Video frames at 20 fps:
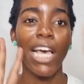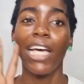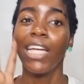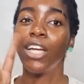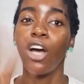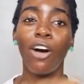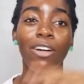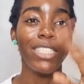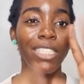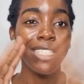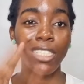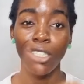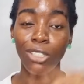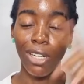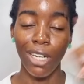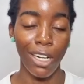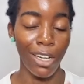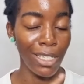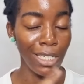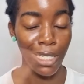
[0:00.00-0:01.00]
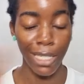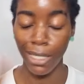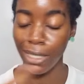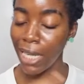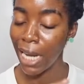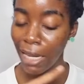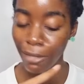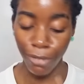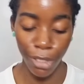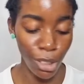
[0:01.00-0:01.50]
All the gist is on
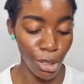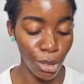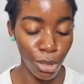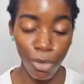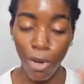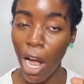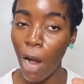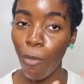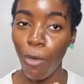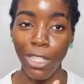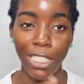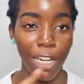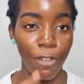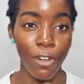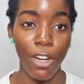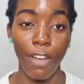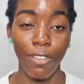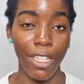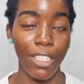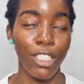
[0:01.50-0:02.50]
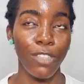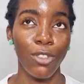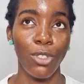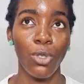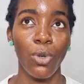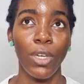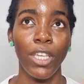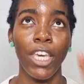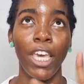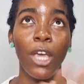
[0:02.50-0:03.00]
that video. So go and watch that video after this video,
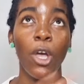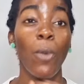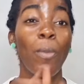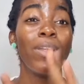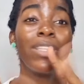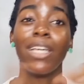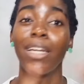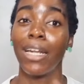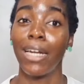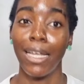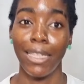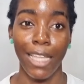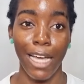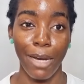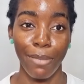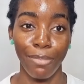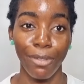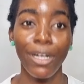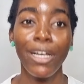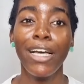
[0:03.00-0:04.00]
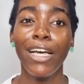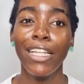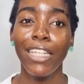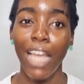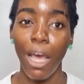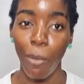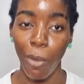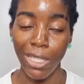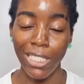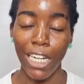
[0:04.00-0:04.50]
okay? Open it another tab and
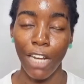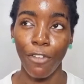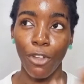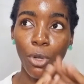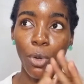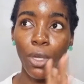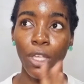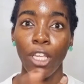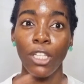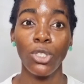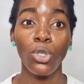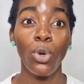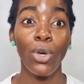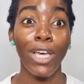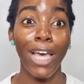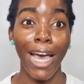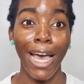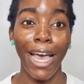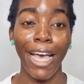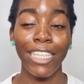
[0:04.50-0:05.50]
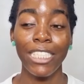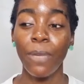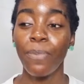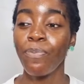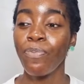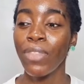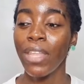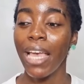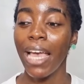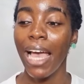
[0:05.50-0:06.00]
watch that video, okay? So
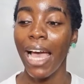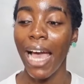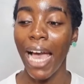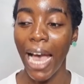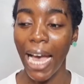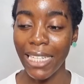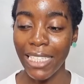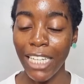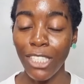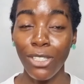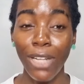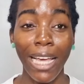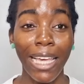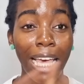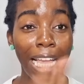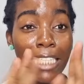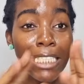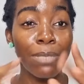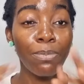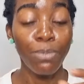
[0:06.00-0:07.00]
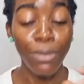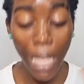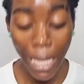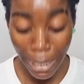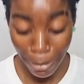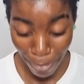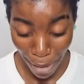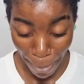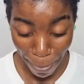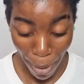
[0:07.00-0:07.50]
guys, I said to the guests, take
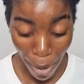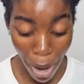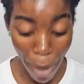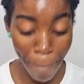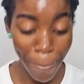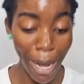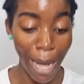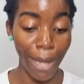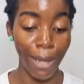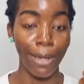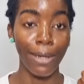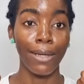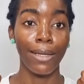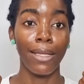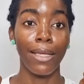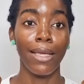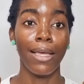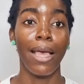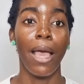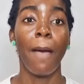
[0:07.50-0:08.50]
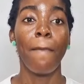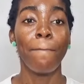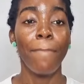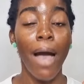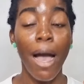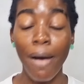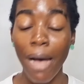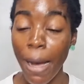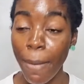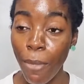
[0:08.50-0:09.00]
my power back.
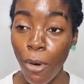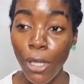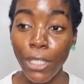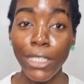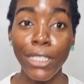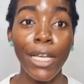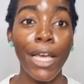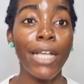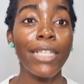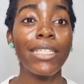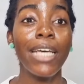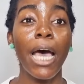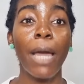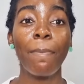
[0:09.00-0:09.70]
Power must change hand.